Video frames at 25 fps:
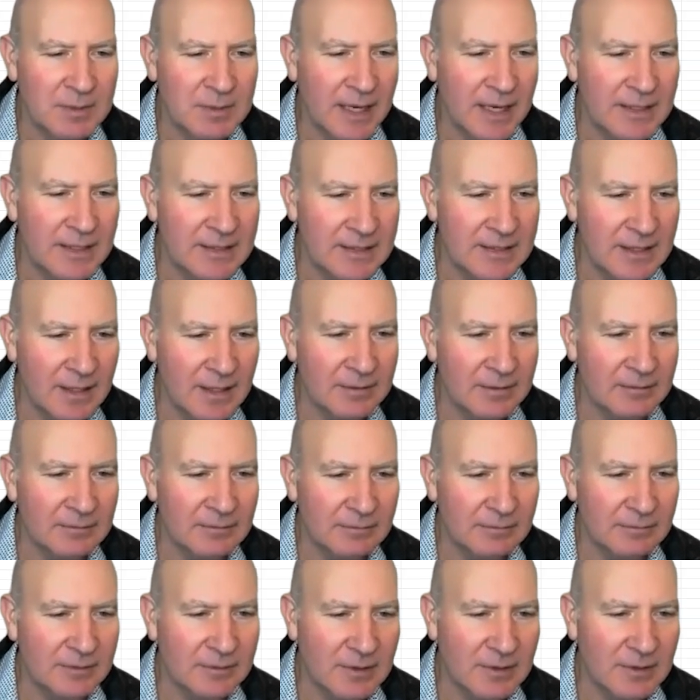data,
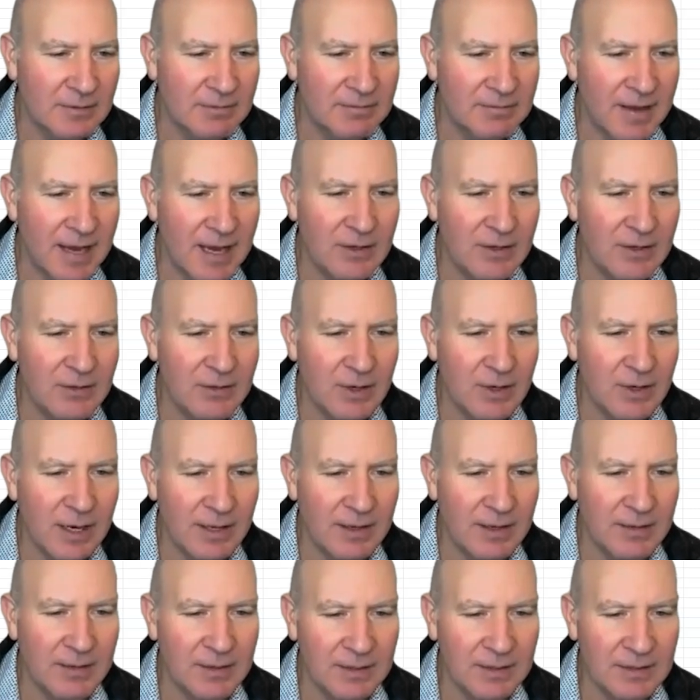so the value
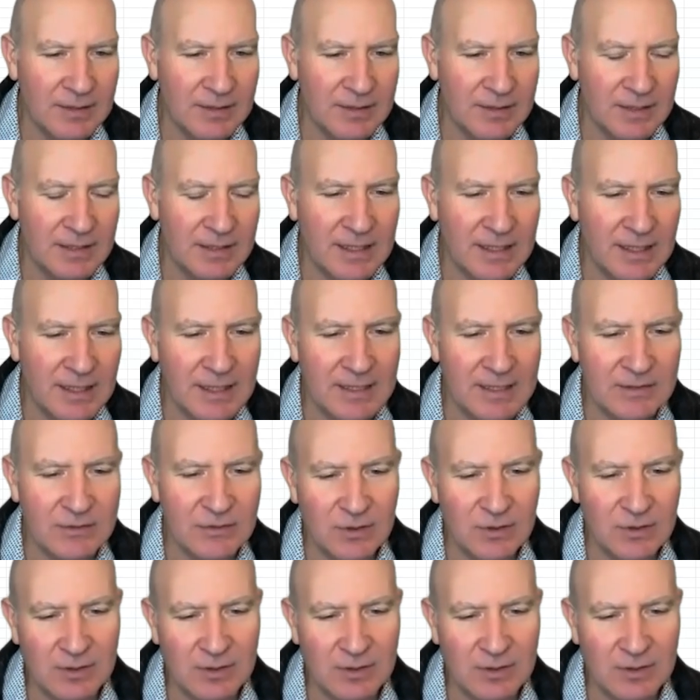and these keys,